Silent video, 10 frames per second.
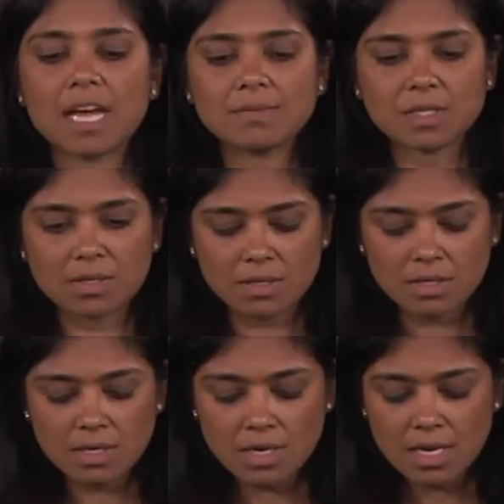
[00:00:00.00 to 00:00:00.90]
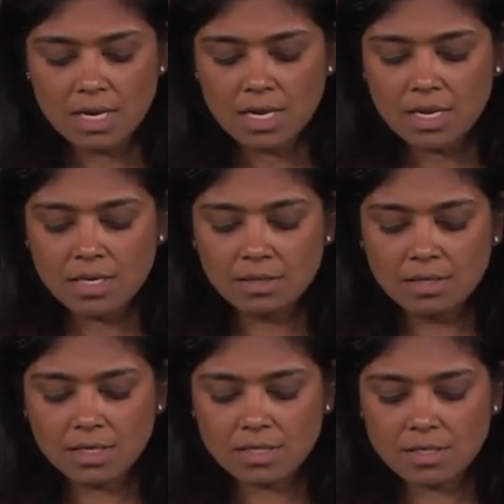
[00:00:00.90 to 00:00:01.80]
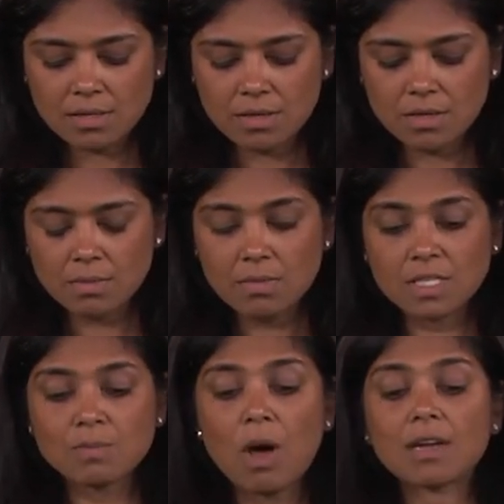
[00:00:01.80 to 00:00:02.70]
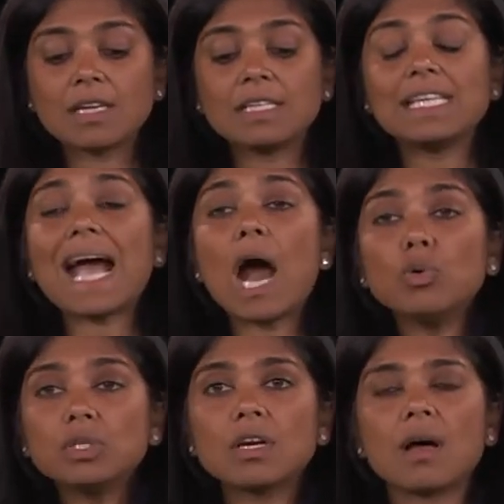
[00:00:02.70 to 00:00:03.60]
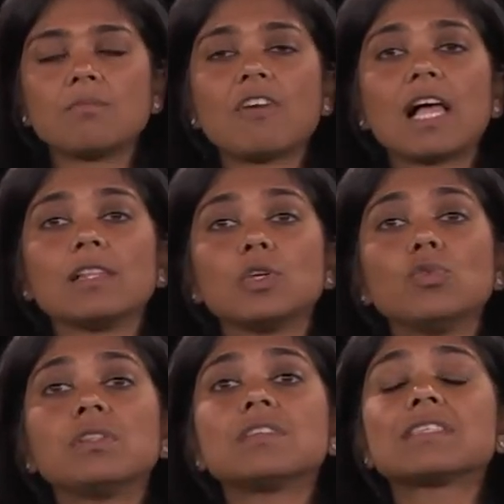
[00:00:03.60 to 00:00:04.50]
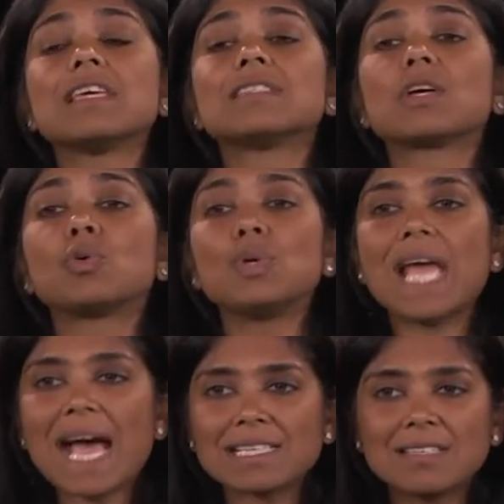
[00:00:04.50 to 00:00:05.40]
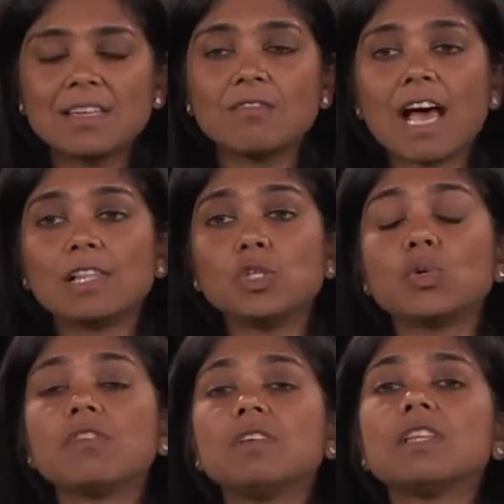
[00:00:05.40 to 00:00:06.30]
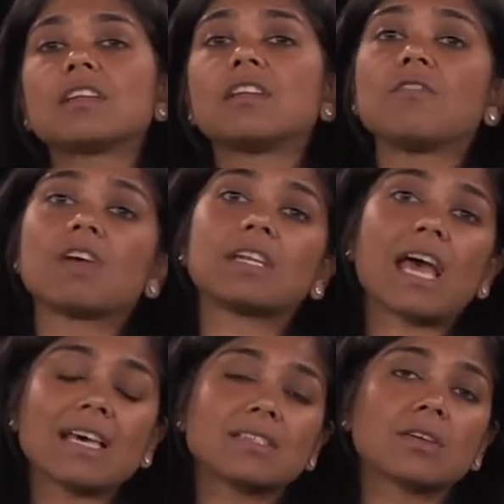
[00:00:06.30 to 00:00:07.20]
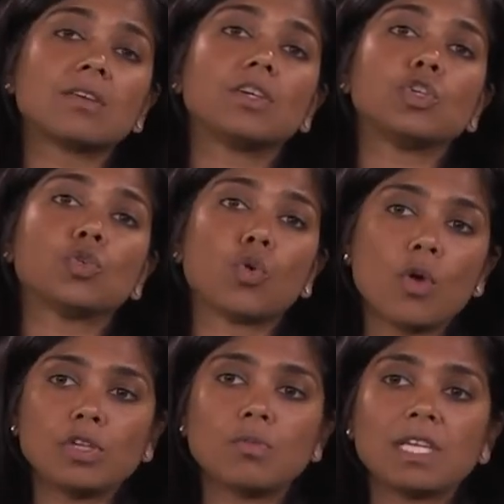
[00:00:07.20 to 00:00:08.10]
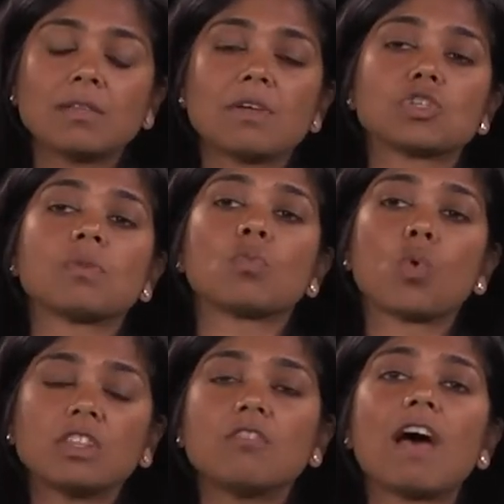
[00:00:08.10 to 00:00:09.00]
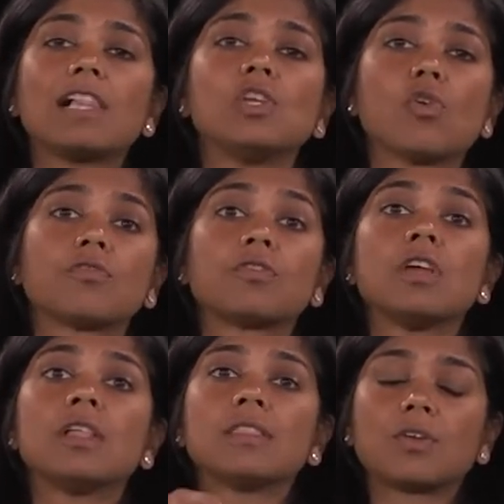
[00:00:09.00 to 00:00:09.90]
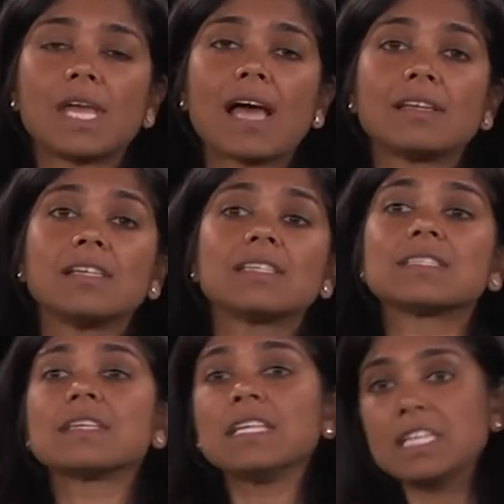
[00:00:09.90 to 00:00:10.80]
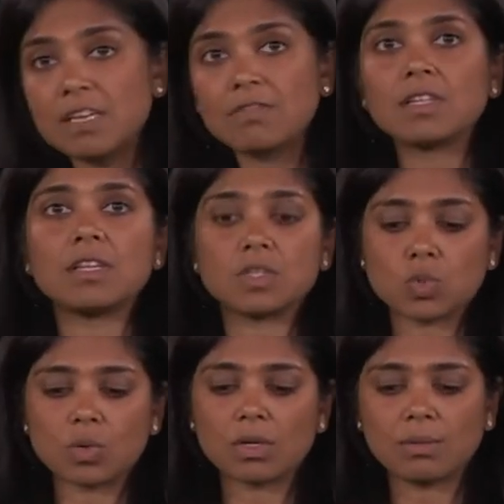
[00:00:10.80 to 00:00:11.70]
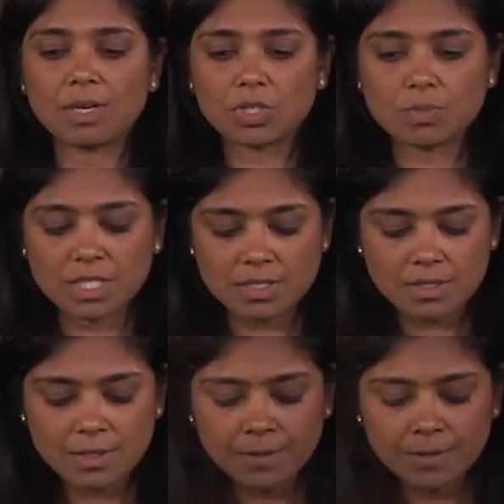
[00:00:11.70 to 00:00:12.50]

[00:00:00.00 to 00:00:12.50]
times occur. This term is modeling the outcome value, in this case, the creatinine value. Given that an event has occurred, you're going to make the measurement what the value of the creatinine is given historical measurements.